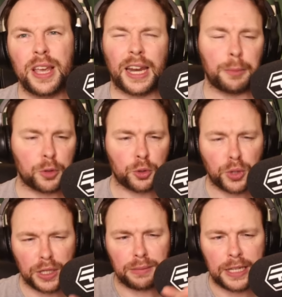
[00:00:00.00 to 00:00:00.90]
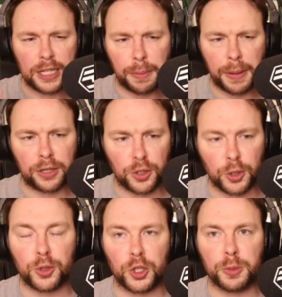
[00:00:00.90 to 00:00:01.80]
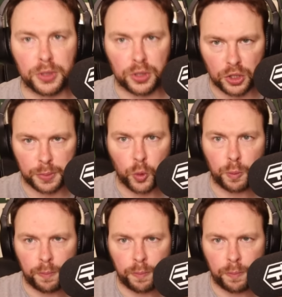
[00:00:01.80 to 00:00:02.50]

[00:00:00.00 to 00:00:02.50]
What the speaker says: And I'm not talking independent YouTubers and small